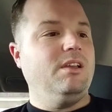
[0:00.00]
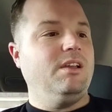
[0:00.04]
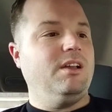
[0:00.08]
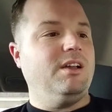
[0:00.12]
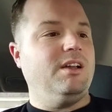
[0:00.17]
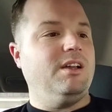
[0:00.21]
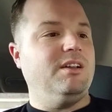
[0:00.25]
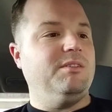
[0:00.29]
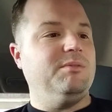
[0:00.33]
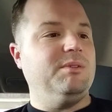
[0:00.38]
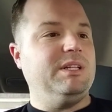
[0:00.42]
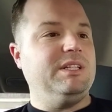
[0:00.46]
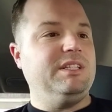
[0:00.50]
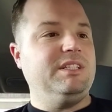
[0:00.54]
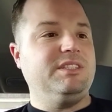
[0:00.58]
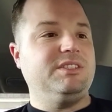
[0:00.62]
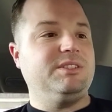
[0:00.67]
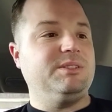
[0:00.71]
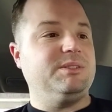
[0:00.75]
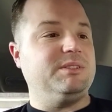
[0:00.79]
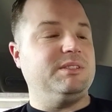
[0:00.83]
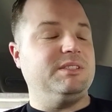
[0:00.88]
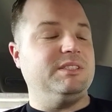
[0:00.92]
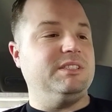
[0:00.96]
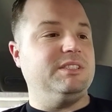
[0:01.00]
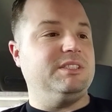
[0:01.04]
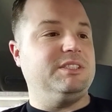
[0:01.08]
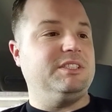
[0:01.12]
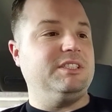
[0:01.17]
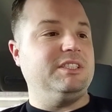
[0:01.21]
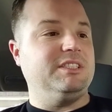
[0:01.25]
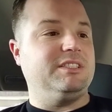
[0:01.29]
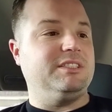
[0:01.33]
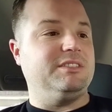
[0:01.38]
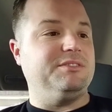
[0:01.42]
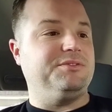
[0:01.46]
Um, and this one is
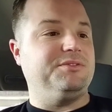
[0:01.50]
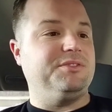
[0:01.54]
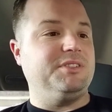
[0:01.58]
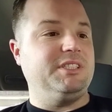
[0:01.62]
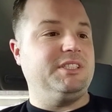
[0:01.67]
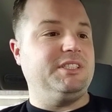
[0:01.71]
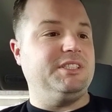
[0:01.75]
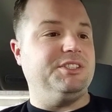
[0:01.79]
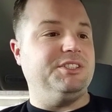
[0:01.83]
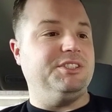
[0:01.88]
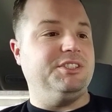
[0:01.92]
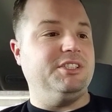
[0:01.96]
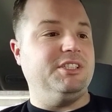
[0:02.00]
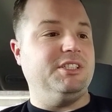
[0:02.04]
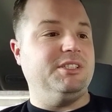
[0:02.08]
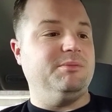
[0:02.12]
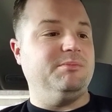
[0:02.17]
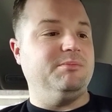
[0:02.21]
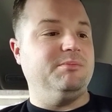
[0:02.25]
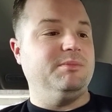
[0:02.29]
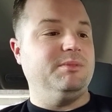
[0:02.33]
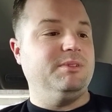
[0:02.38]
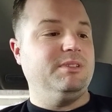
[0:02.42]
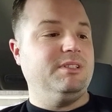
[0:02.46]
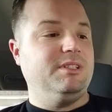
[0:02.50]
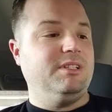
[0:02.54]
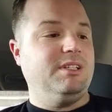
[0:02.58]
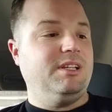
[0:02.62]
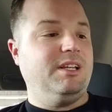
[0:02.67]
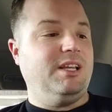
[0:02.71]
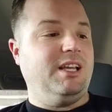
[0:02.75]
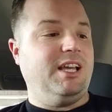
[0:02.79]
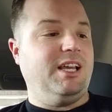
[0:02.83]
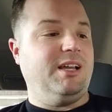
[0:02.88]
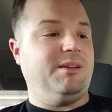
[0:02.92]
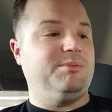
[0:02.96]
just a freaking gem
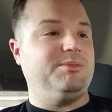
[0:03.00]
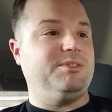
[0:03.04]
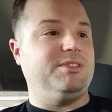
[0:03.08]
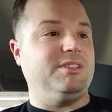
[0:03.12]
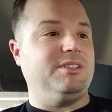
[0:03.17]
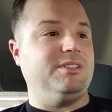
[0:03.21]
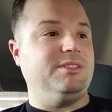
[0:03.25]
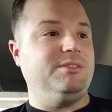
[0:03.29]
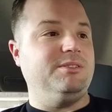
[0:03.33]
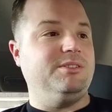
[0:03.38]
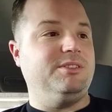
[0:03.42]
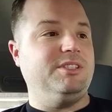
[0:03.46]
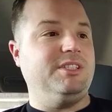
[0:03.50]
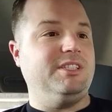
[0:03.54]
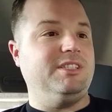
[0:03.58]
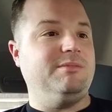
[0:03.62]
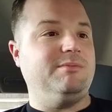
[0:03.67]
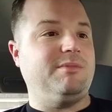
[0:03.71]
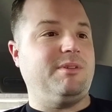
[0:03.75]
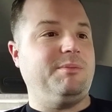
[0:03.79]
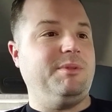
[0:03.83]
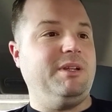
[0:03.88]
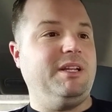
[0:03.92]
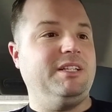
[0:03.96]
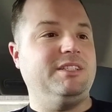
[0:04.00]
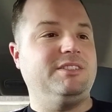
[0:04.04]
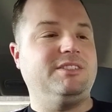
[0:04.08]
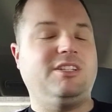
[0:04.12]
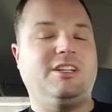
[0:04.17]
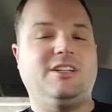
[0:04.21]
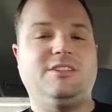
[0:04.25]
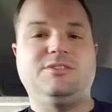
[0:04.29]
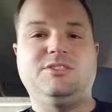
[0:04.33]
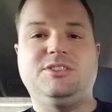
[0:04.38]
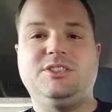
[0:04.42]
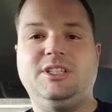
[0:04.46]
absolute gem. I mean, it's
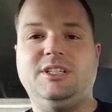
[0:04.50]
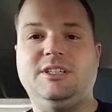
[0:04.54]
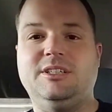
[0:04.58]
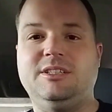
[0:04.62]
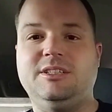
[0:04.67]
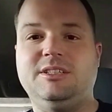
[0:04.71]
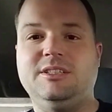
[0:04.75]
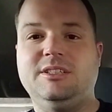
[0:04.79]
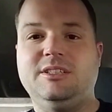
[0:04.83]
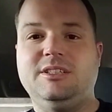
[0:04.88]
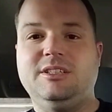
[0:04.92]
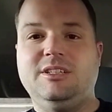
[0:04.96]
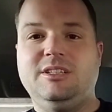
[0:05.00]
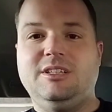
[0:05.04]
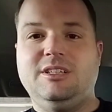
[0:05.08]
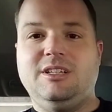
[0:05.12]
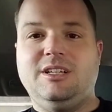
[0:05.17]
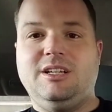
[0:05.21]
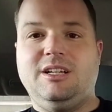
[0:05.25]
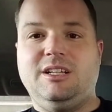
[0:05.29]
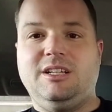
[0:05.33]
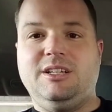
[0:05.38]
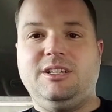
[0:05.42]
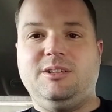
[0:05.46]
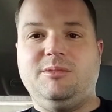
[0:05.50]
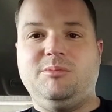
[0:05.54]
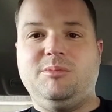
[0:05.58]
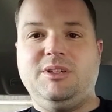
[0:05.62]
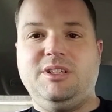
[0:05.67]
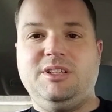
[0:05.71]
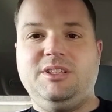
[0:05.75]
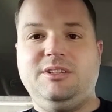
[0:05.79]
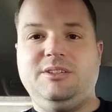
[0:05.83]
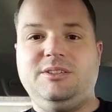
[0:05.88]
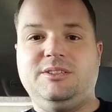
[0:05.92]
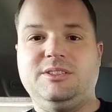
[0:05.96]
off-centered a little
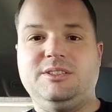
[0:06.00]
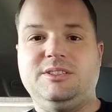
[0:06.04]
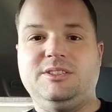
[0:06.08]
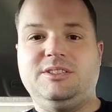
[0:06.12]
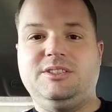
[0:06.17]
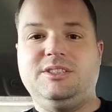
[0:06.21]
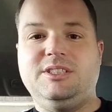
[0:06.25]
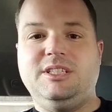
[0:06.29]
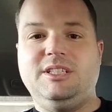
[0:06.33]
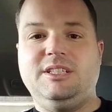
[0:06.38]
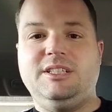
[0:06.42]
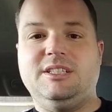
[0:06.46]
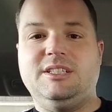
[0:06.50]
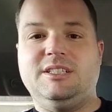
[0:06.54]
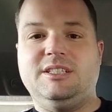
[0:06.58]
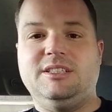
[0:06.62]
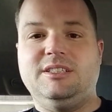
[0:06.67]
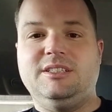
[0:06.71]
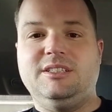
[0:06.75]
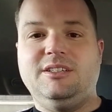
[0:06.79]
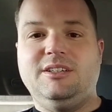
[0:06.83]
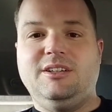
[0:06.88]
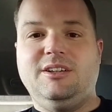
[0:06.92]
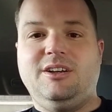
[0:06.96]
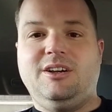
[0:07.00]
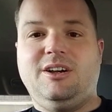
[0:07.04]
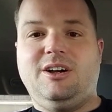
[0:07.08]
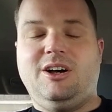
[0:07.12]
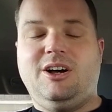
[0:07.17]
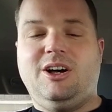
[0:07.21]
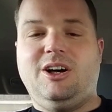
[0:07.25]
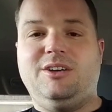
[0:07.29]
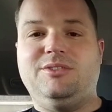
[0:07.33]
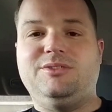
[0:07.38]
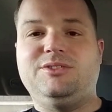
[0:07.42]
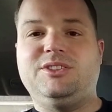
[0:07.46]
bit. You could see the
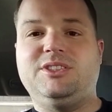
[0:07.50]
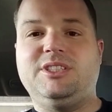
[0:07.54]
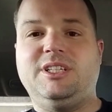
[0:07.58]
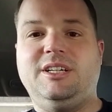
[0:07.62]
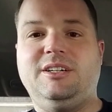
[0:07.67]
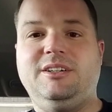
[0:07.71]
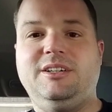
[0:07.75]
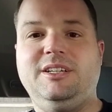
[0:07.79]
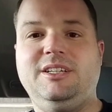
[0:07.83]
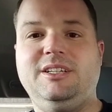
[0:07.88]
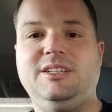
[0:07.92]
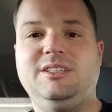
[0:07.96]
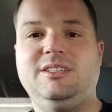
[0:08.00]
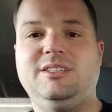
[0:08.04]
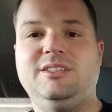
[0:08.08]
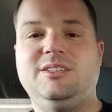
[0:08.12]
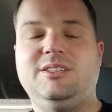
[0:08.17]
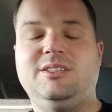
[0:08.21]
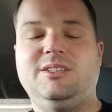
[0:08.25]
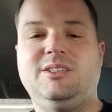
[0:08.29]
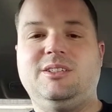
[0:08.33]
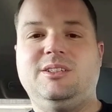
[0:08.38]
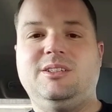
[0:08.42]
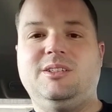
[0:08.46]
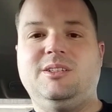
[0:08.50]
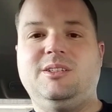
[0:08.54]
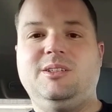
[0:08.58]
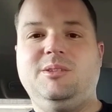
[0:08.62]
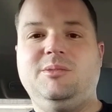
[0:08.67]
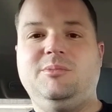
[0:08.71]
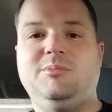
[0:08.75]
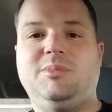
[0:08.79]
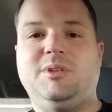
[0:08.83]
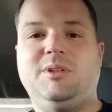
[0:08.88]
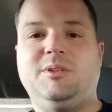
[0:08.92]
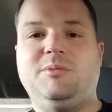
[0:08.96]
off-centering,
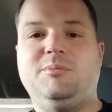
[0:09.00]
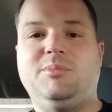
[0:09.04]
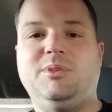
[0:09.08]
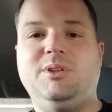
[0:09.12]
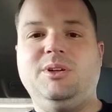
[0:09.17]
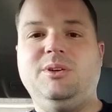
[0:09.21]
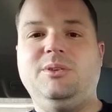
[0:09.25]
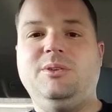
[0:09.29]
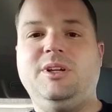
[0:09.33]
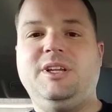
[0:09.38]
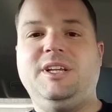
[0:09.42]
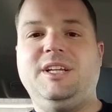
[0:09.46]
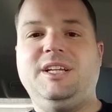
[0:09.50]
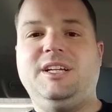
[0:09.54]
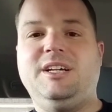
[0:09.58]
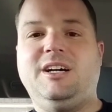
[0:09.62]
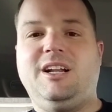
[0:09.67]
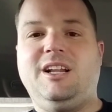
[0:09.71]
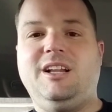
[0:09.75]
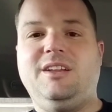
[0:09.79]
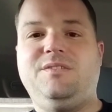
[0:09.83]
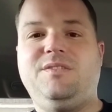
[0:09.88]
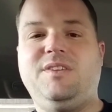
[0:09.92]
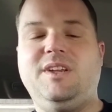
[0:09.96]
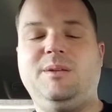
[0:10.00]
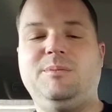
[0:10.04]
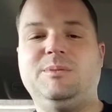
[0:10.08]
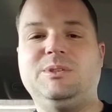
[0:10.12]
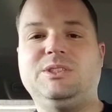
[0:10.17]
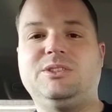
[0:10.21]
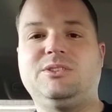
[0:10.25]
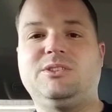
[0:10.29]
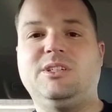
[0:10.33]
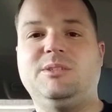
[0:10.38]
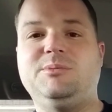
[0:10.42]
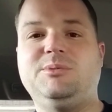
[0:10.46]
but blue ink, Hall of Fame
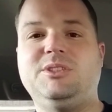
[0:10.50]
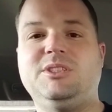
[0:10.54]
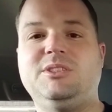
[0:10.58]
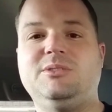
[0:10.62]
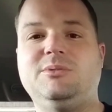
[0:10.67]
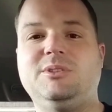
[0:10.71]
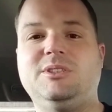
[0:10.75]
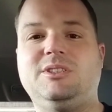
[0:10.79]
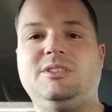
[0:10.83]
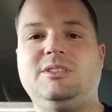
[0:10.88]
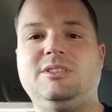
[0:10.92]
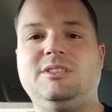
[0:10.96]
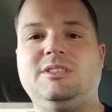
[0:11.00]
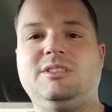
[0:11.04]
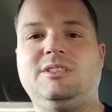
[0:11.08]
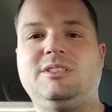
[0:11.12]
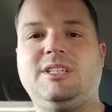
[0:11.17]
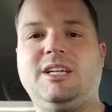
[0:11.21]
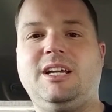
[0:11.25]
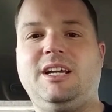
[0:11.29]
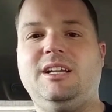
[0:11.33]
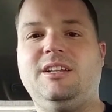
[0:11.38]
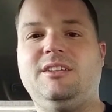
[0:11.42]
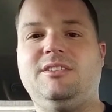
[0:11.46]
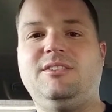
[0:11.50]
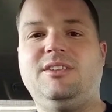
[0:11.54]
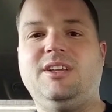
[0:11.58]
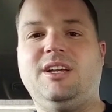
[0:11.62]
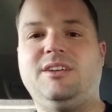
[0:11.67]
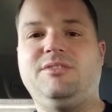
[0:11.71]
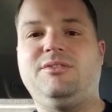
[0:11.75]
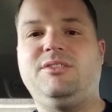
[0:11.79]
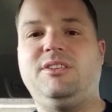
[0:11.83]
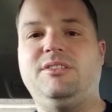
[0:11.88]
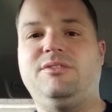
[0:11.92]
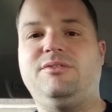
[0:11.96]
inscription, which is kind of
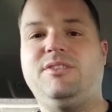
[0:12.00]
tough to